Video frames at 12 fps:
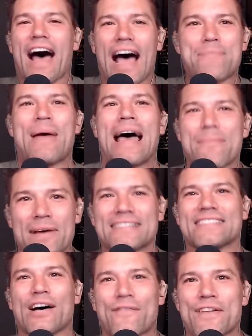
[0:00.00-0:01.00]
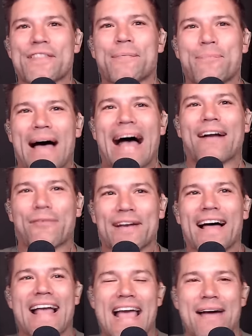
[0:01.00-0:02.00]
I pat myself on the back when
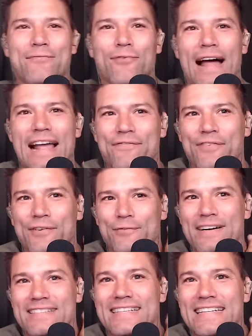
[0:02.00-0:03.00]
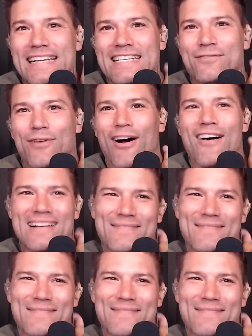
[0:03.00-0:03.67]
I am right for yeah. once and he's wrong.